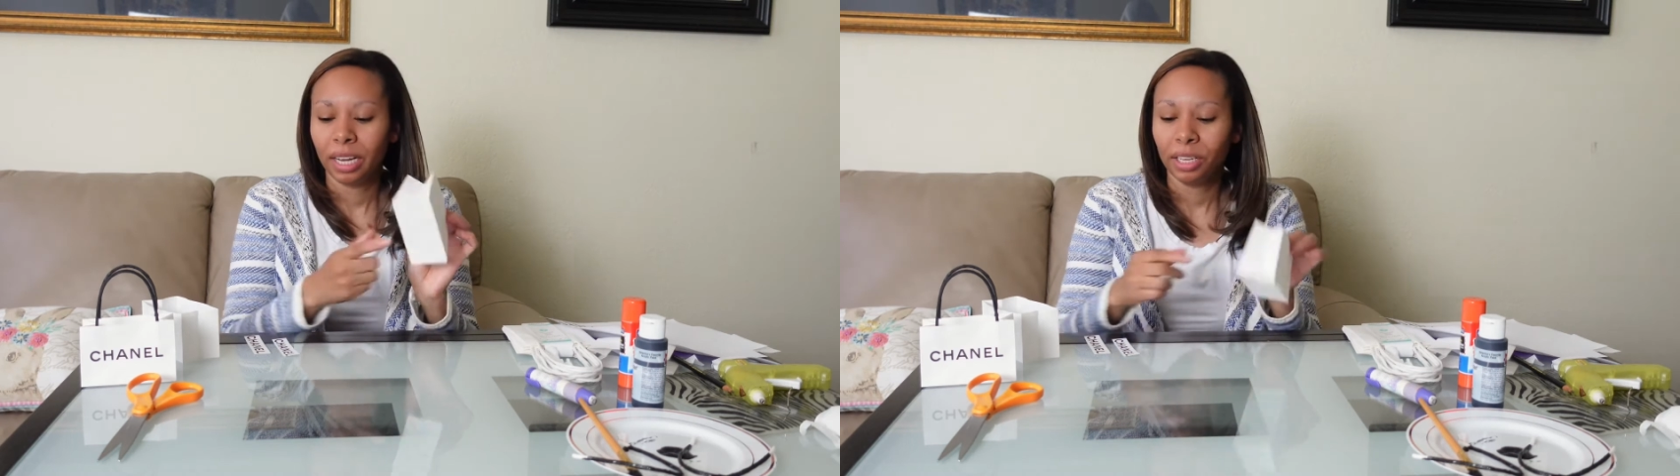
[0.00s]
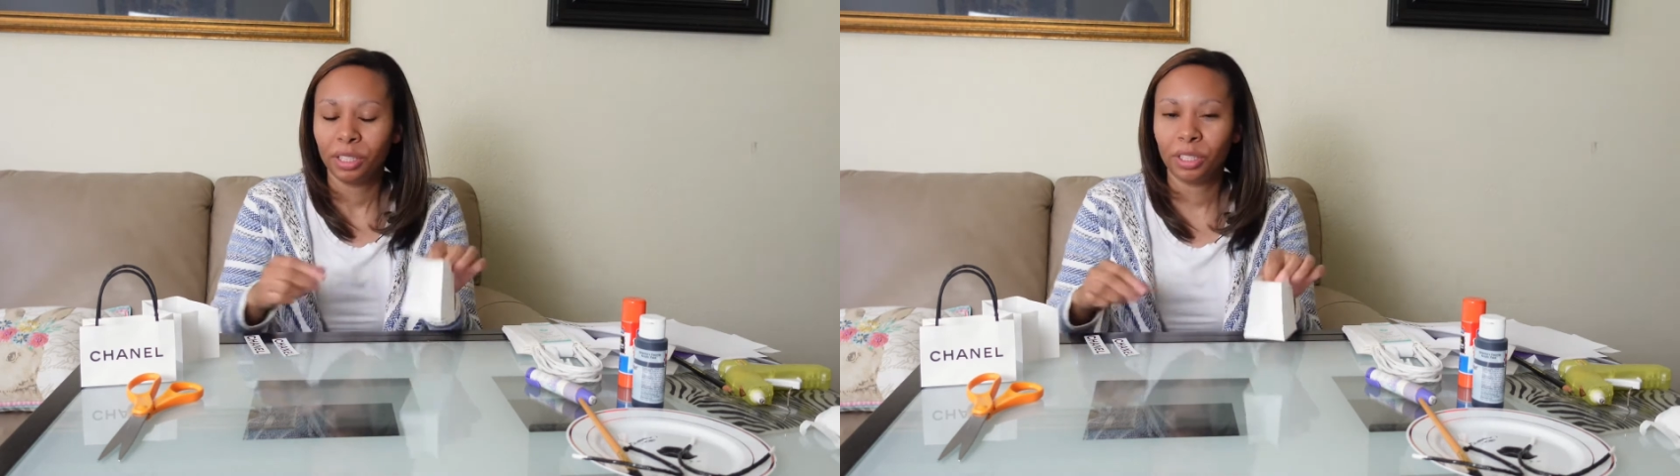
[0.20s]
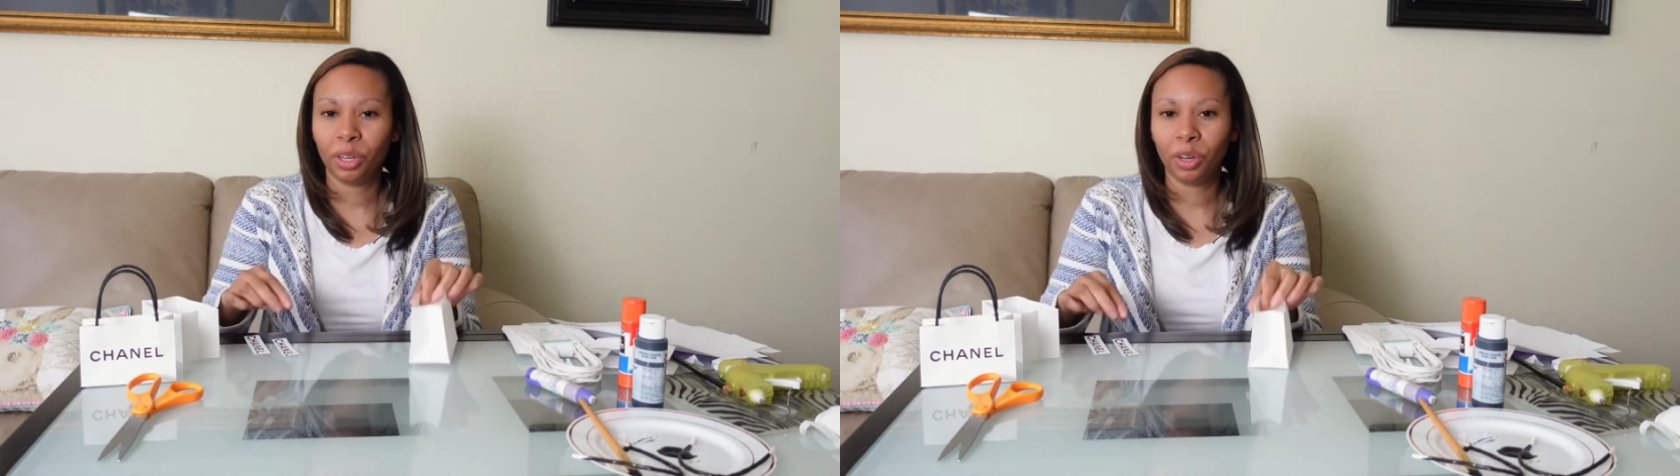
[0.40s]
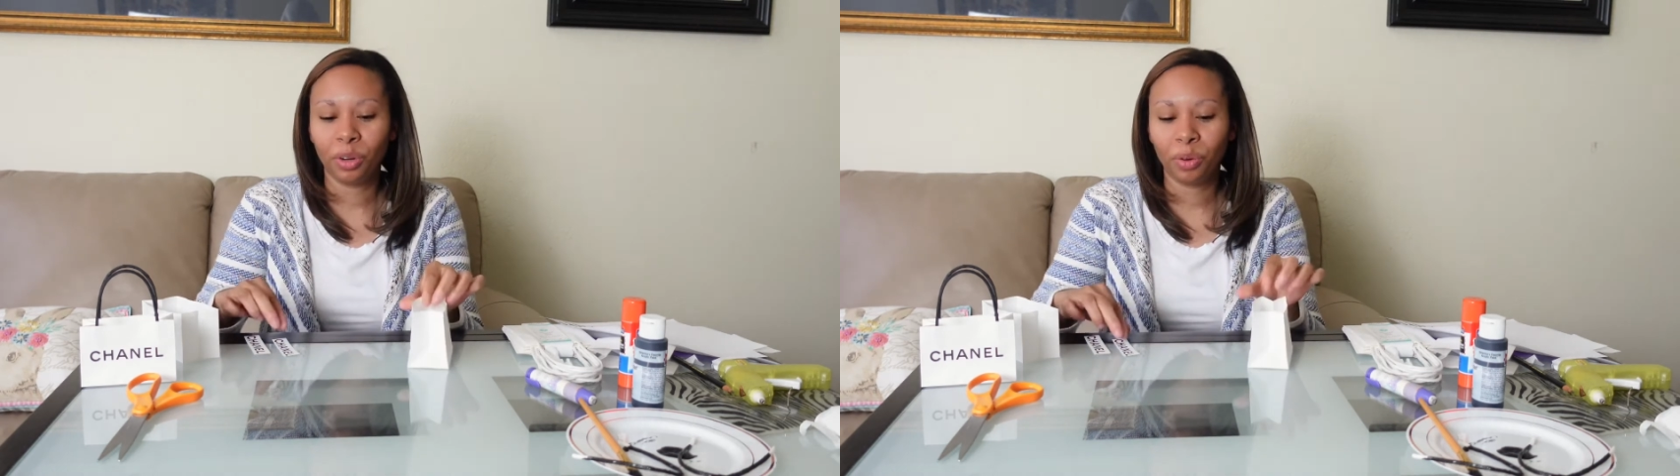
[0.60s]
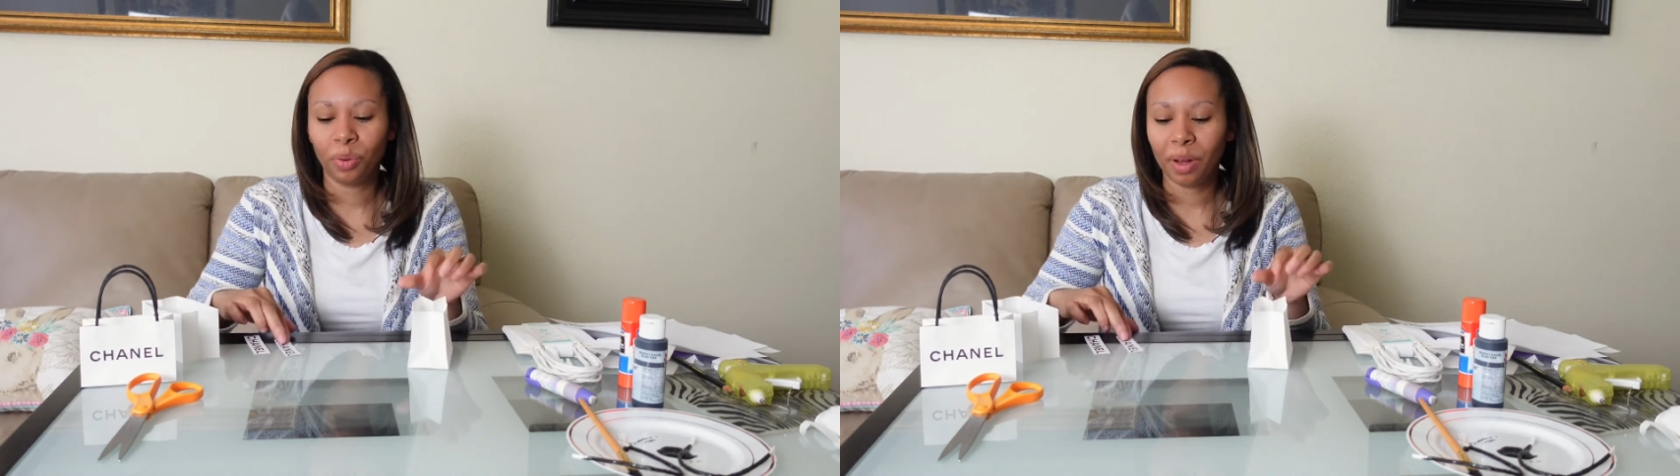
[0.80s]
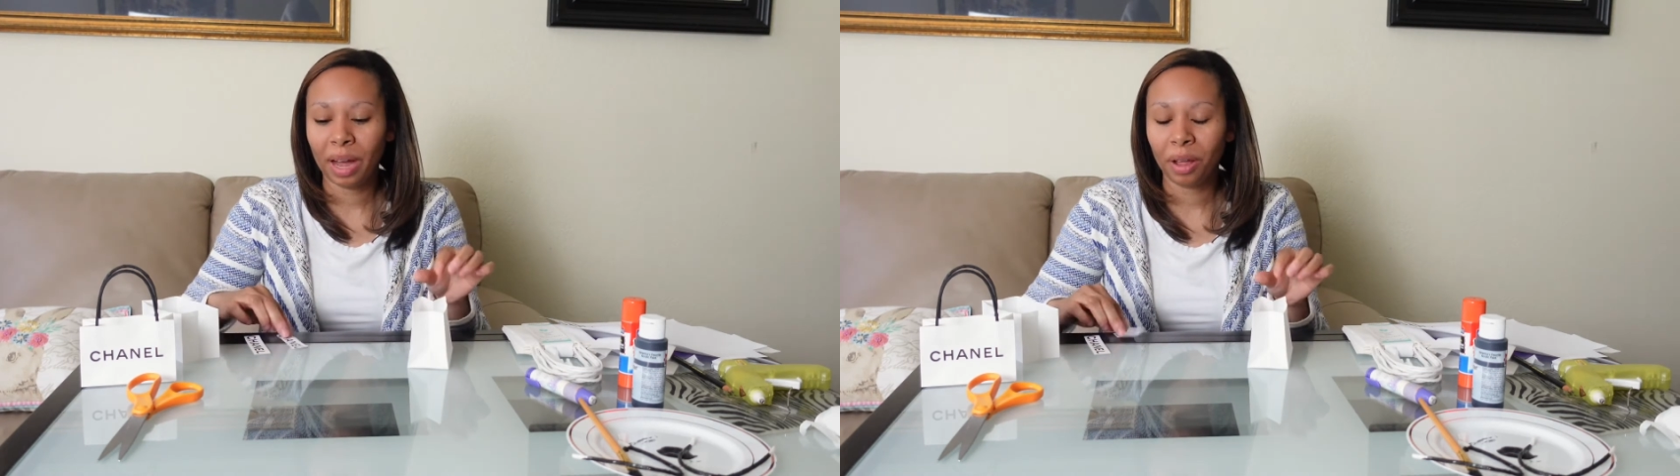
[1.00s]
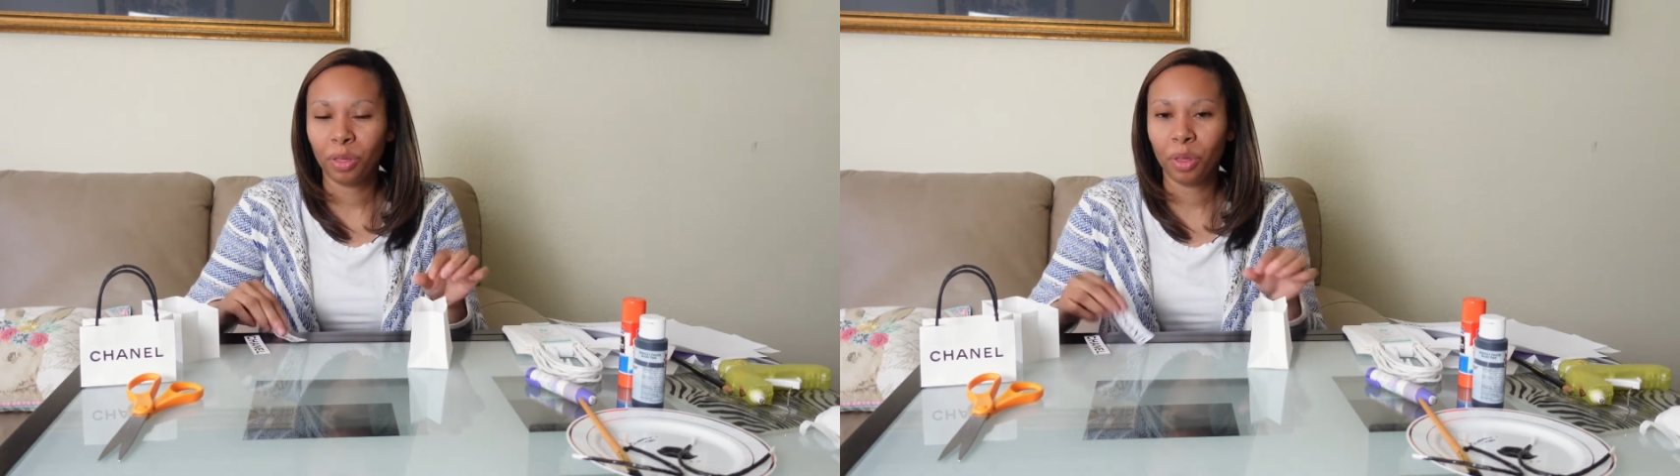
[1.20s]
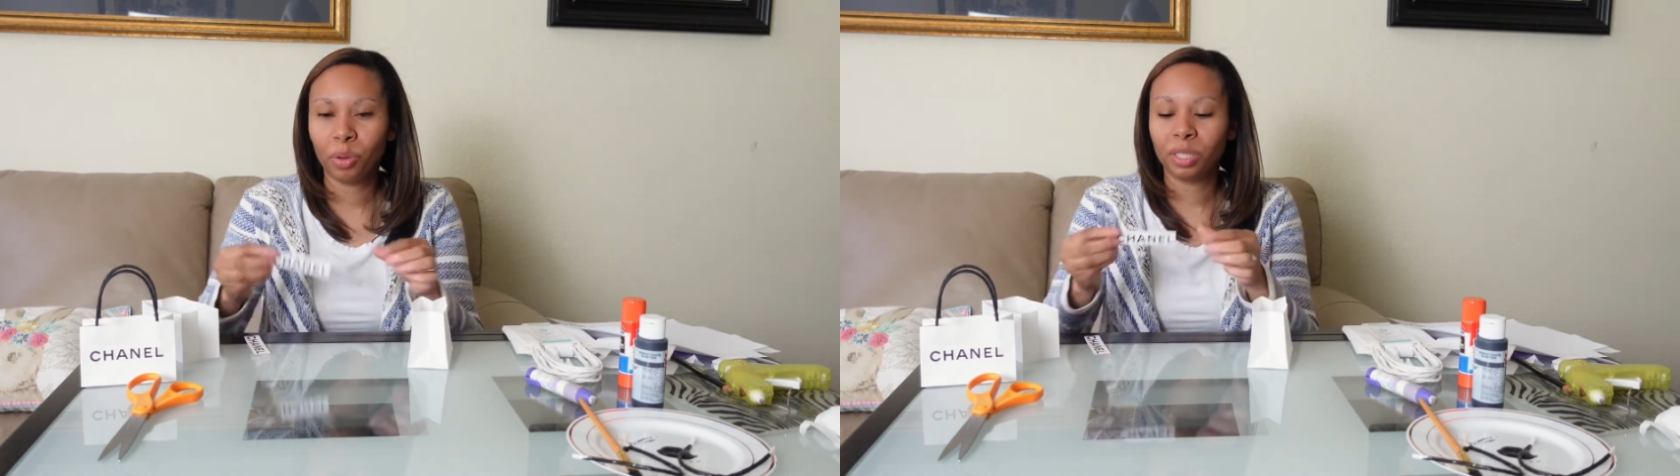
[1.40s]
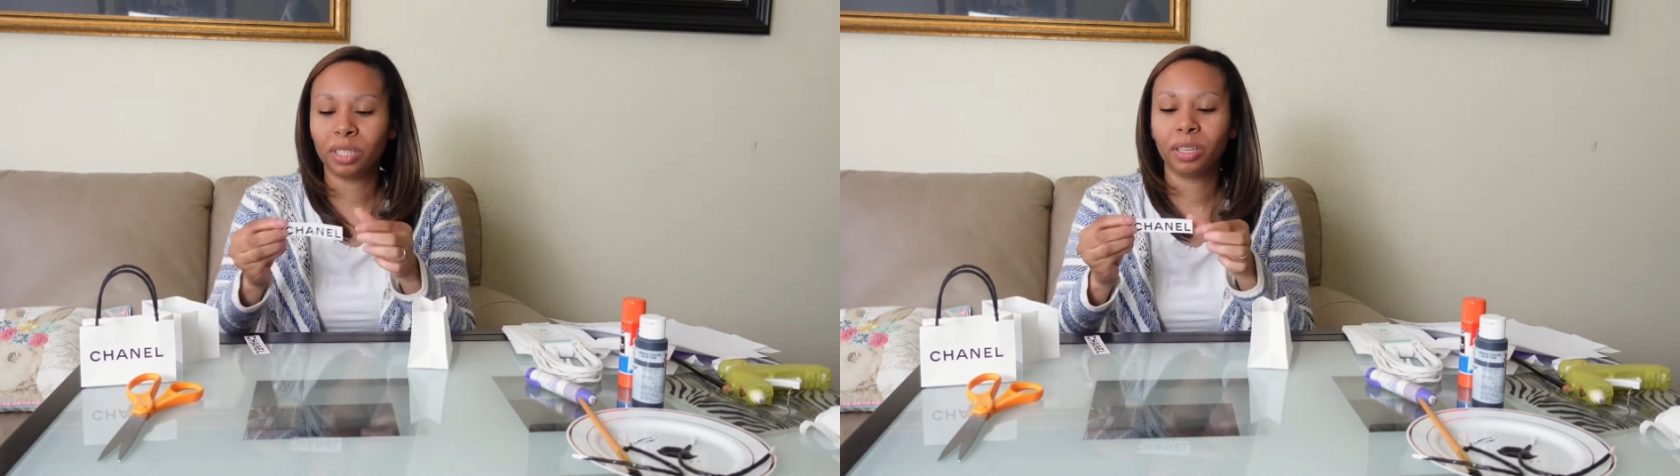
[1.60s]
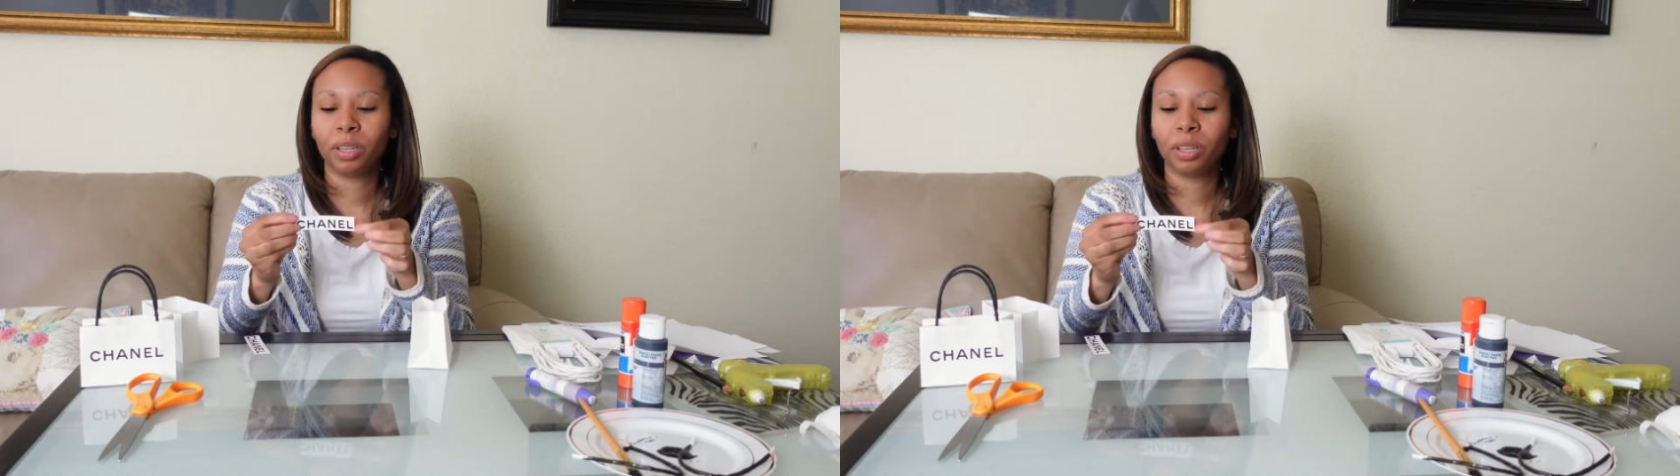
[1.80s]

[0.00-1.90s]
So those